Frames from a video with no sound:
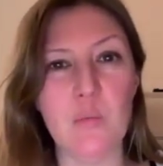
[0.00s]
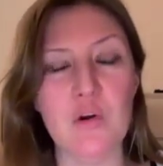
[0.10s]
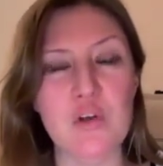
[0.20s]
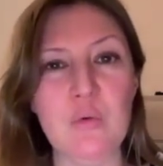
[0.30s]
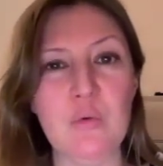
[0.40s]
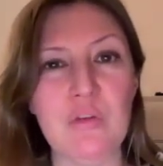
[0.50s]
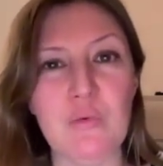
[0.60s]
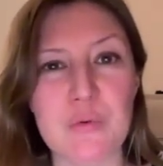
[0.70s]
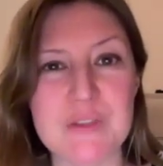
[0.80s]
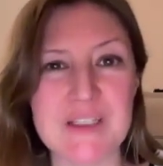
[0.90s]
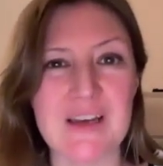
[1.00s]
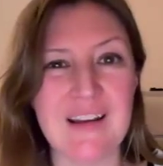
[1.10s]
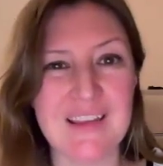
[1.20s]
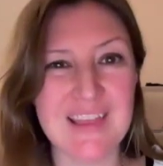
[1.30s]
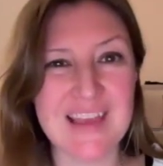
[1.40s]
What new thoughts can
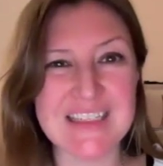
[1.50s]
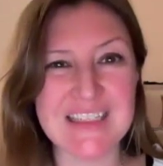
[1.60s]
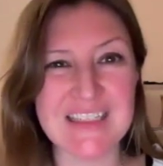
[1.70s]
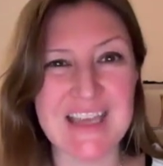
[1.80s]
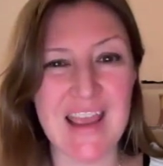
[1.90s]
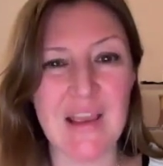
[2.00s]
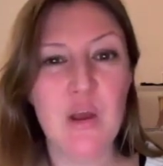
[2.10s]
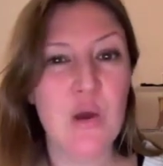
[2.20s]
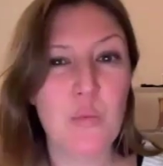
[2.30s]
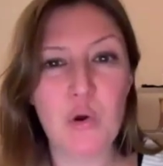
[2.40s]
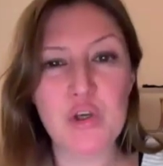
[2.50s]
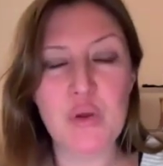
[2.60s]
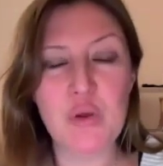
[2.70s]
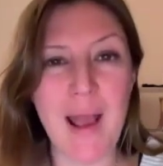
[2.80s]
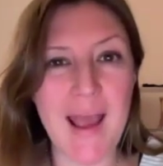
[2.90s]
I think today? What
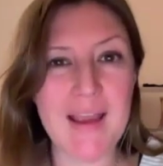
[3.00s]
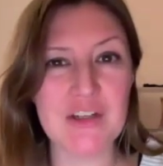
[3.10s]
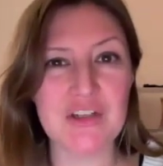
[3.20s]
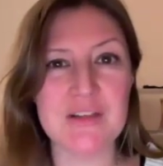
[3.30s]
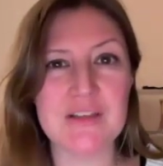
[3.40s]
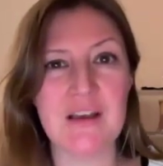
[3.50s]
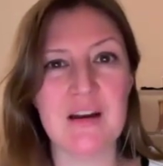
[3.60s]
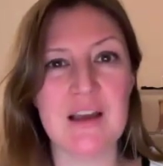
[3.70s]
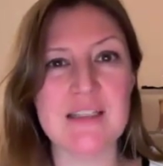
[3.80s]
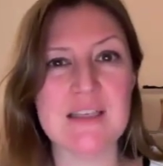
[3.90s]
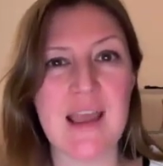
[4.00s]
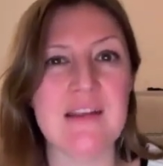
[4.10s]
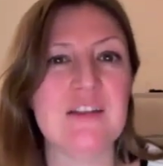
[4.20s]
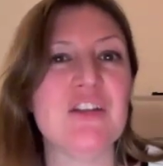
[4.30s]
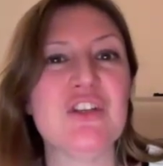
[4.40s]
new actions can I
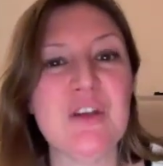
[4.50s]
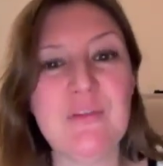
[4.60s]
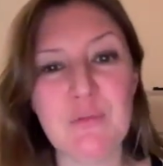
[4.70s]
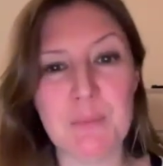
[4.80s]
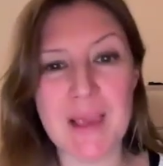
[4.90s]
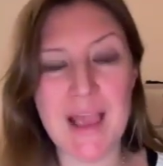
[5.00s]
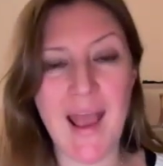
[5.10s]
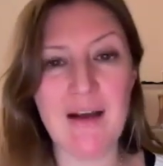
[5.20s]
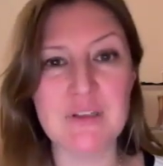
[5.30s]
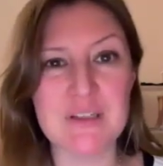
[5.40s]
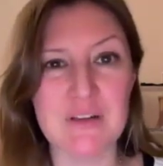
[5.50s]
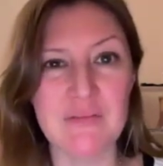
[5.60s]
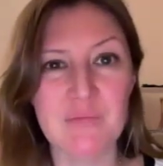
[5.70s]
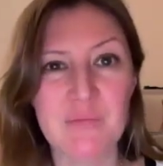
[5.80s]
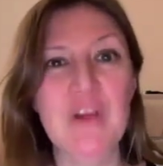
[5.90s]
take to shift me out
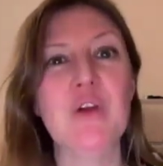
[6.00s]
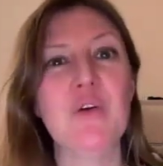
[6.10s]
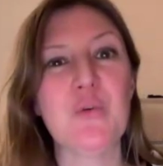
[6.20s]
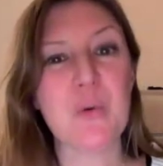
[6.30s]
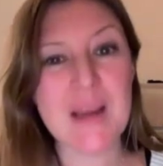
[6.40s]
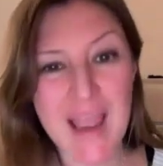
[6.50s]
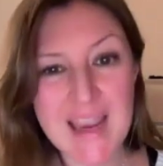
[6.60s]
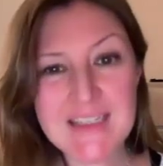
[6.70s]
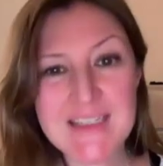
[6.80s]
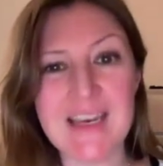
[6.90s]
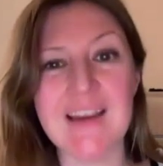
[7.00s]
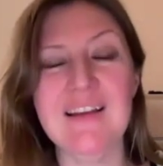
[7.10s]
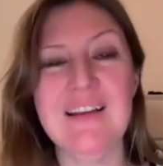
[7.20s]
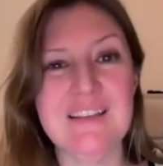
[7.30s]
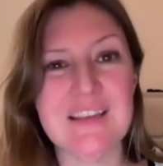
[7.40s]
of creating
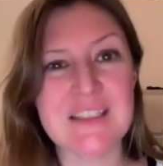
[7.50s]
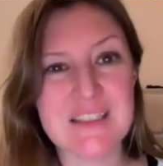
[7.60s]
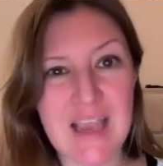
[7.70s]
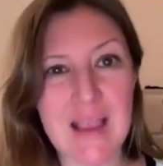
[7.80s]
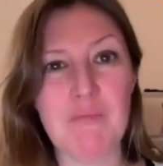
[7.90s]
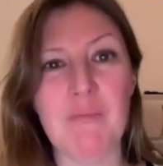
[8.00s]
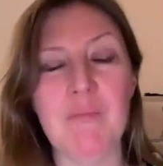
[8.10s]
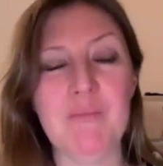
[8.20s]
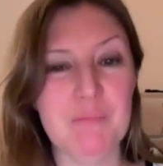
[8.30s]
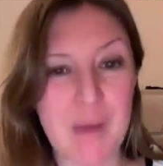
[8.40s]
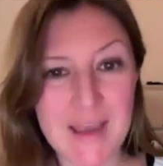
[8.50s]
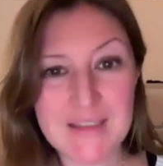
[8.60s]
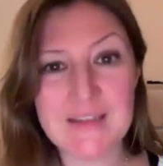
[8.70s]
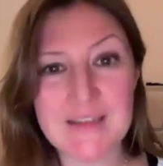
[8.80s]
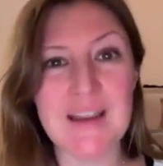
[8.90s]
the same
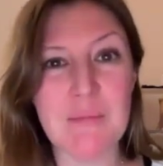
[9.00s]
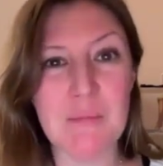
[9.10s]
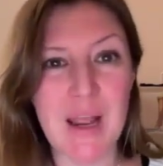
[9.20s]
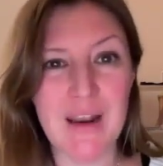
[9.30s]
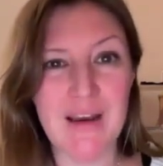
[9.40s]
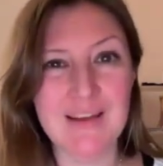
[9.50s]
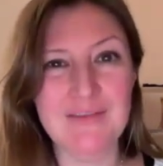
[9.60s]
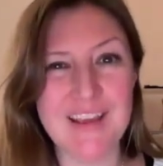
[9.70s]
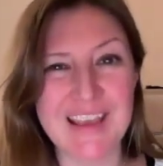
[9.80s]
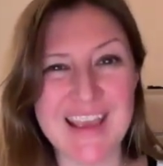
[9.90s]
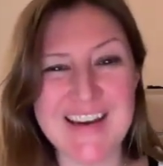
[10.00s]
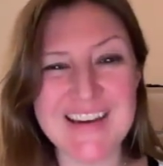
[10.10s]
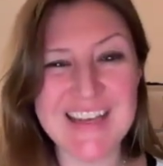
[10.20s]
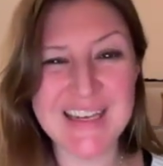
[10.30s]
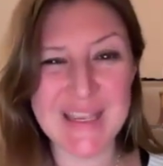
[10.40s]
pattern in my life
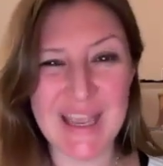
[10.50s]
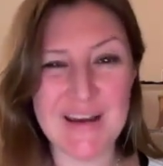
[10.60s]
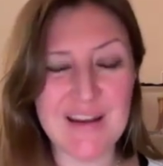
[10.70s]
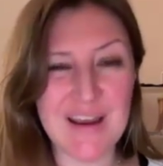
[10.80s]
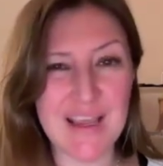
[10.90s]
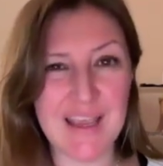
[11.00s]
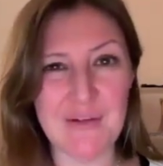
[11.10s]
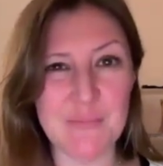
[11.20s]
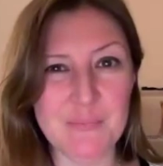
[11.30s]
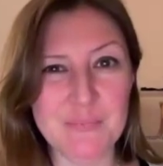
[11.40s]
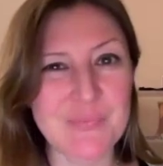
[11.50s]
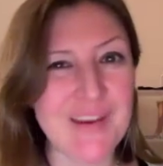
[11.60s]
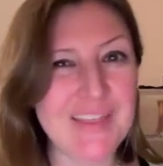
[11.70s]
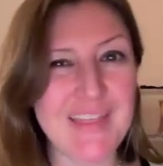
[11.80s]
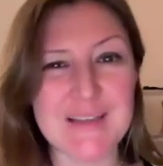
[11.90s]
again and again and again?
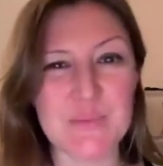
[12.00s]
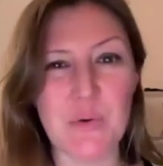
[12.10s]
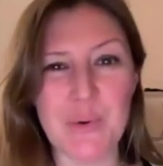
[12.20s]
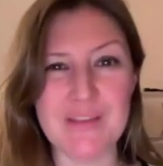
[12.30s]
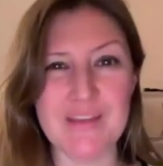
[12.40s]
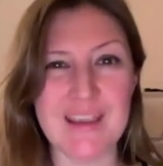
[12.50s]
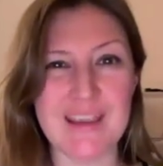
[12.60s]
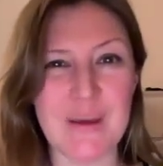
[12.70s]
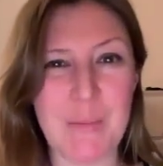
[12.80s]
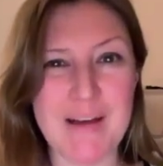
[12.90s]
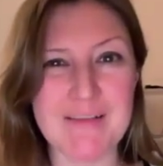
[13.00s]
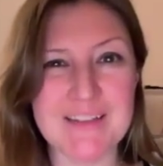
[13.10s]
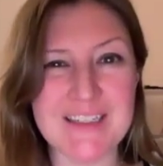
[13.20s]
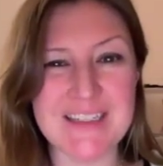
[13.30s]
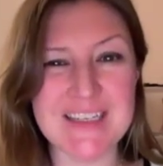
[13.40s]
And that's what we're thinking about
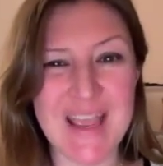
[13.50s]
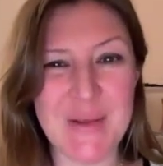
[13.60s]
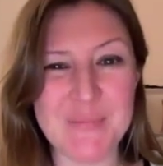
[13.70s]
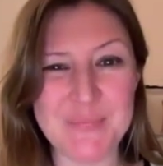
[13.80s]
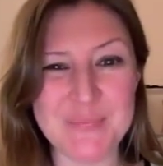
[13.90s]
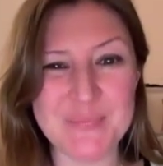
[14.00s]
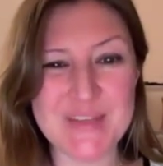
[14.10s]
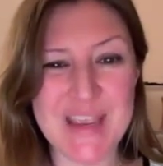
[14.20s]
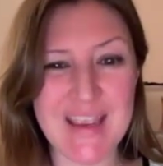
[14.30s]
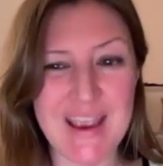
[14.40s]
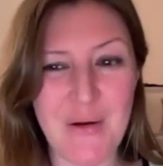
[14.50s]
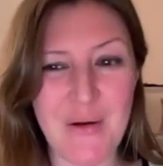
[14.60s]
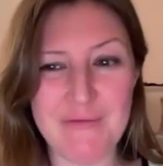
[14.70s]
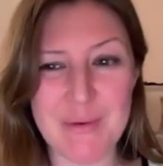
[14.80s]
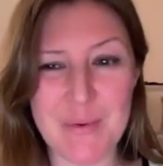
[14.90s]
today. Take
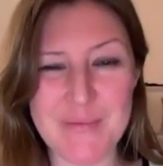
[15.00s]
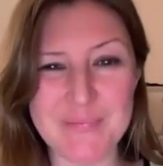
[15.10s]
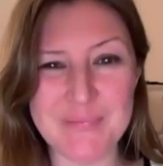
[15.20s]
care, everyone.